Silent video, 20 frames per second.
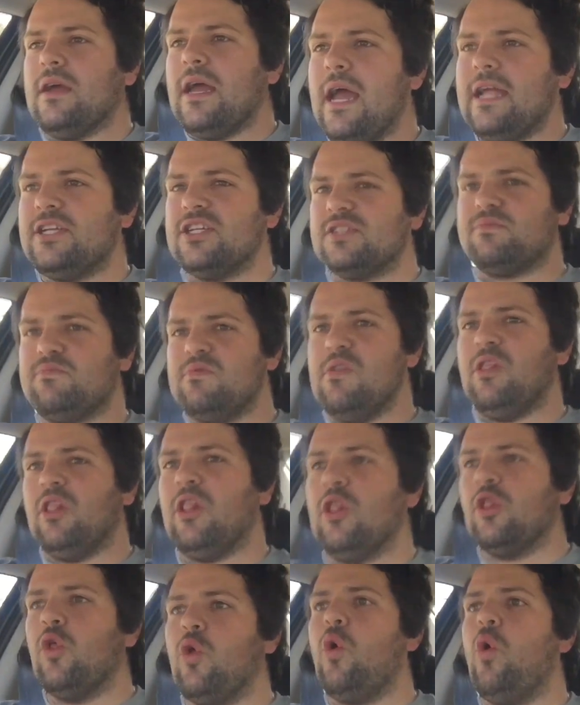It just
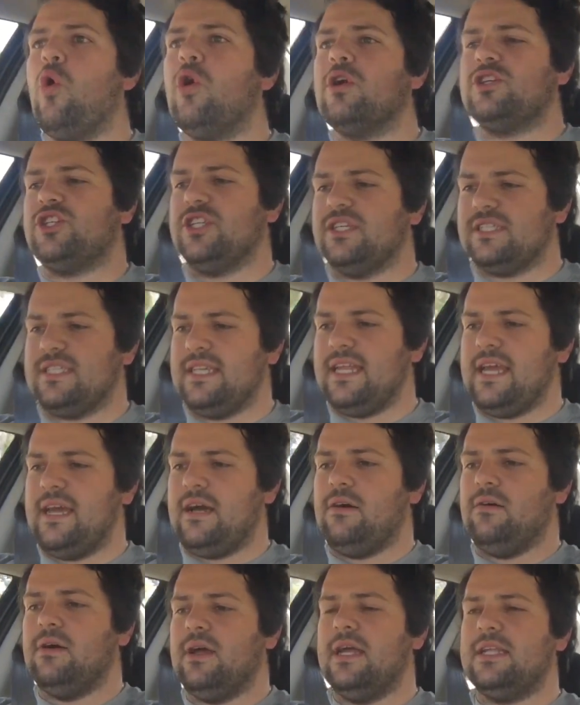launches
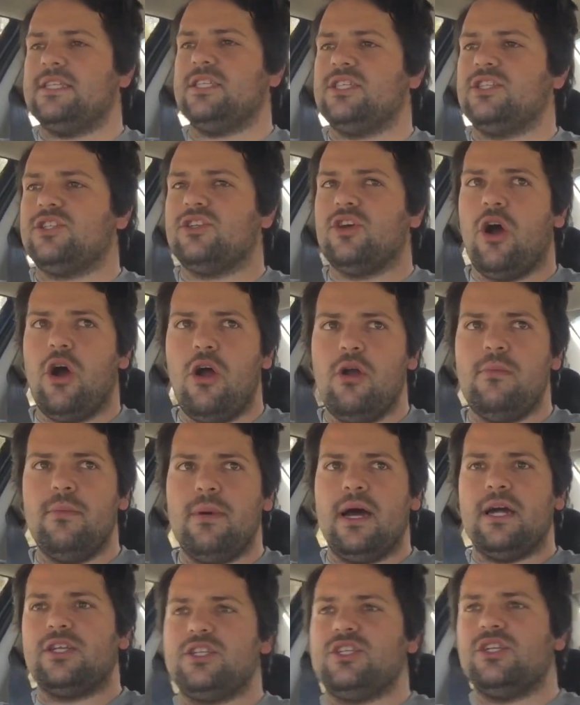now. It's so
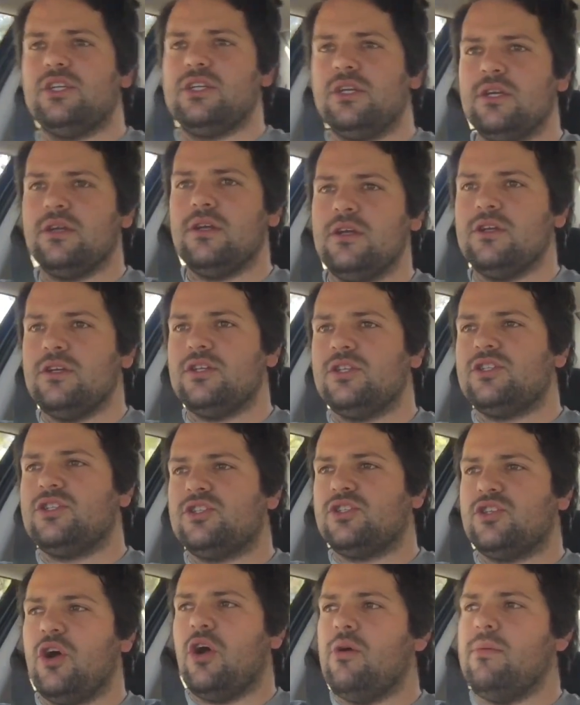much
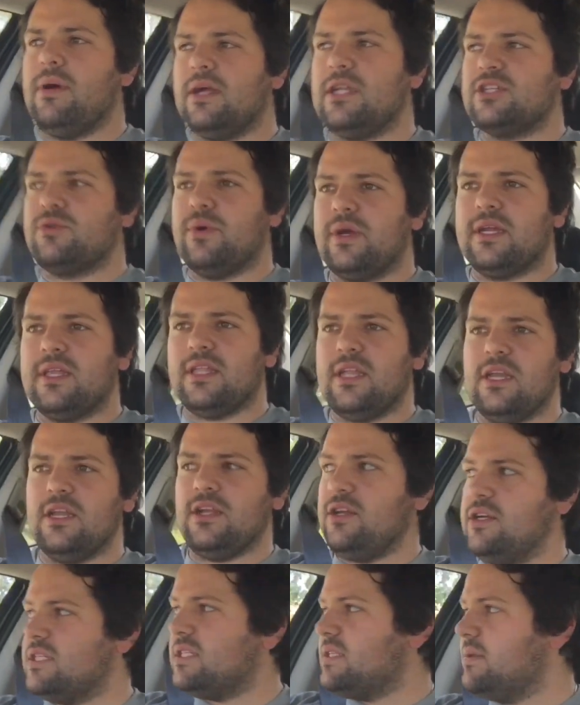quicker than
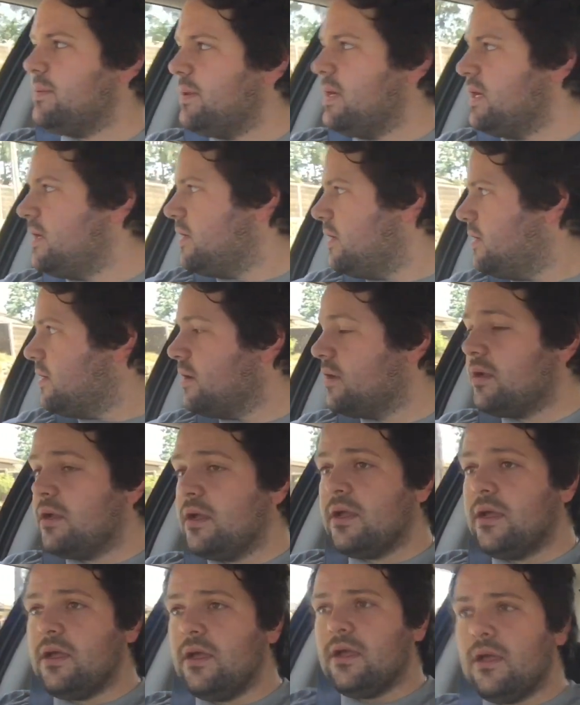it used to be.
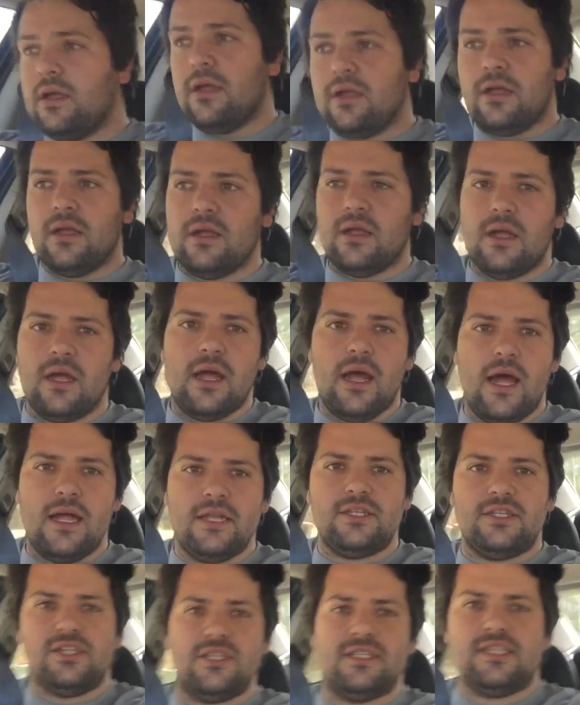
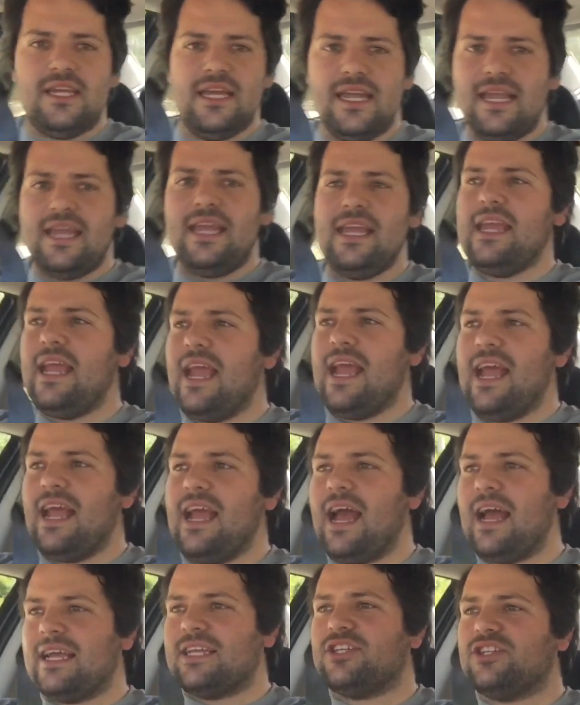It's just
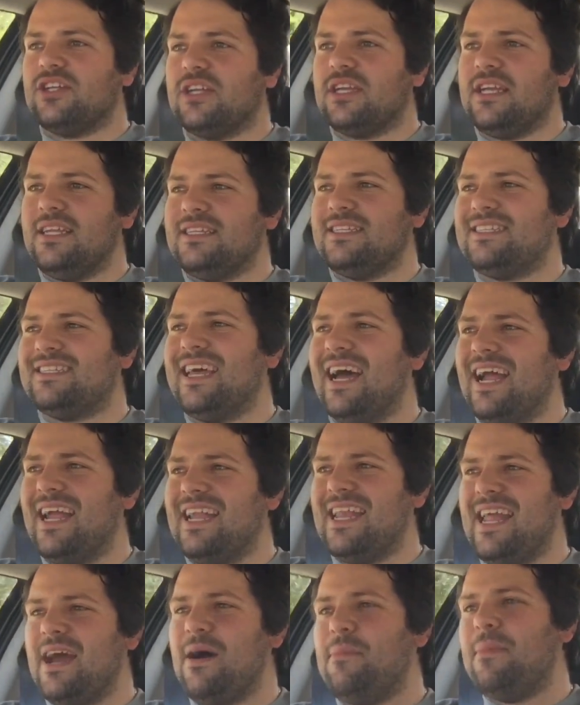actually
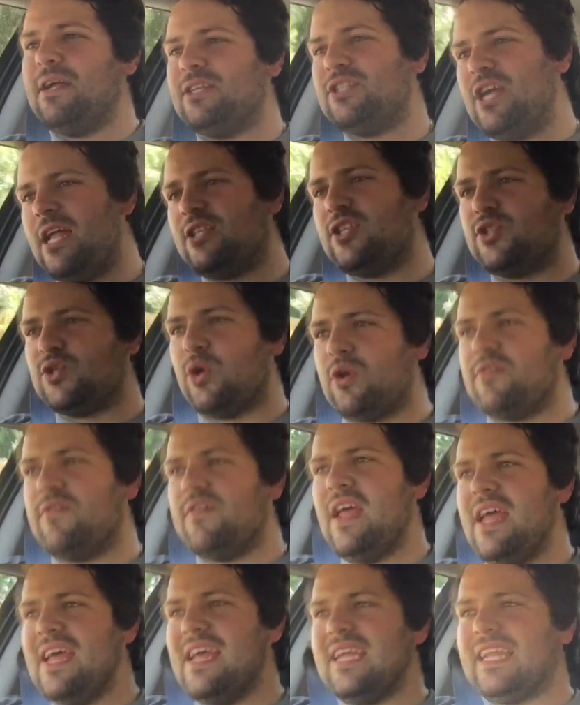insane how much it sort
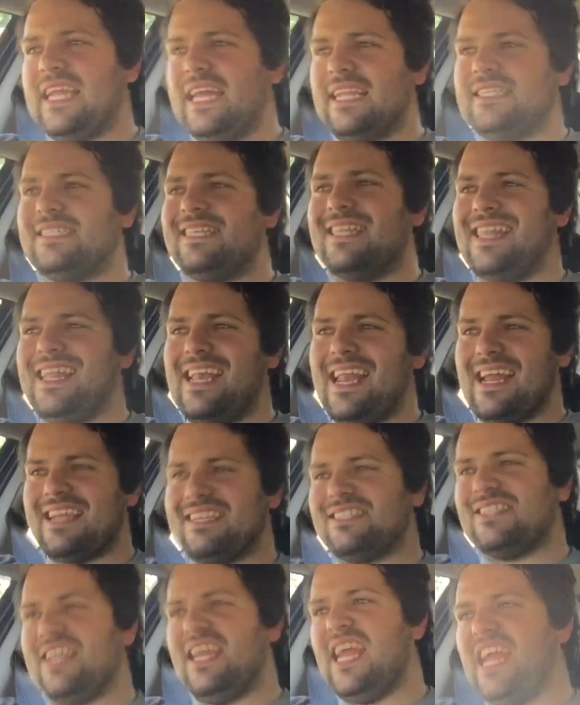of gets to the
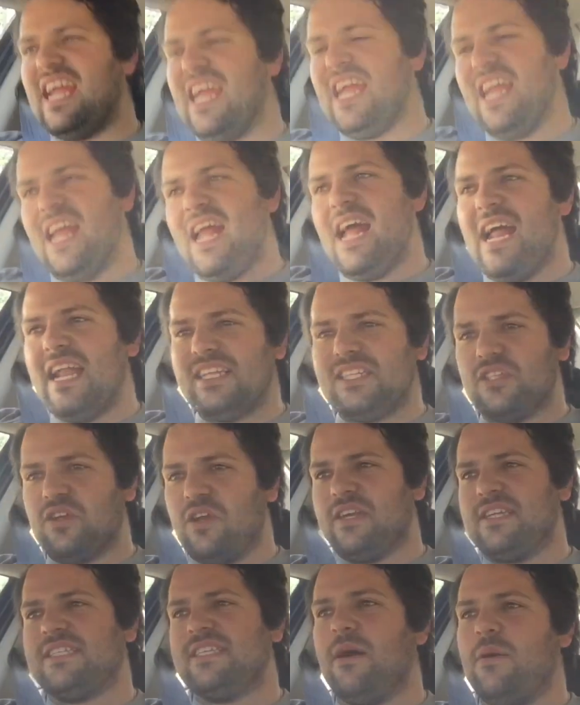next gear and it's
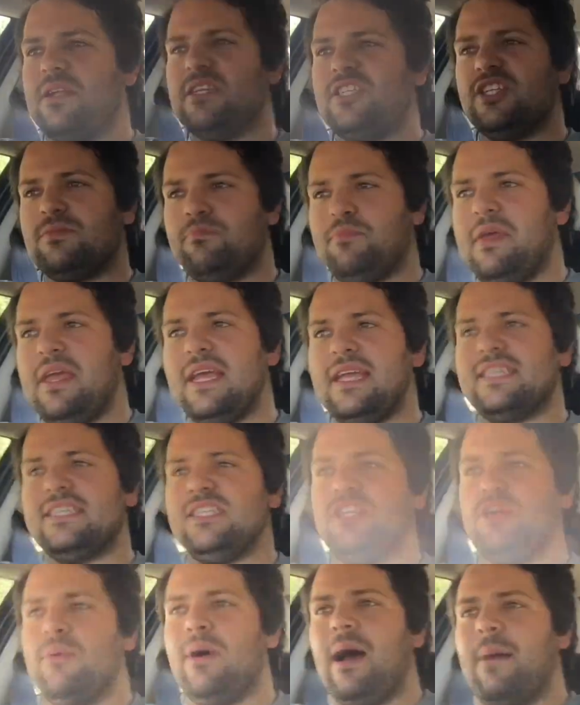like someone just
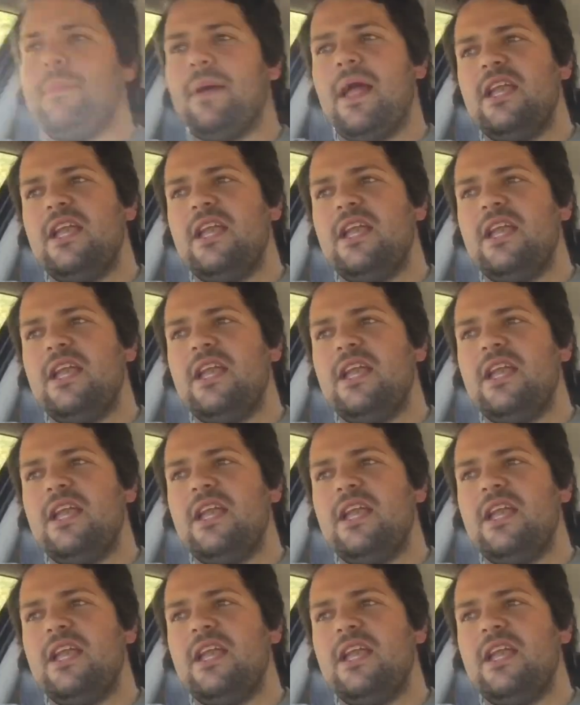picks you up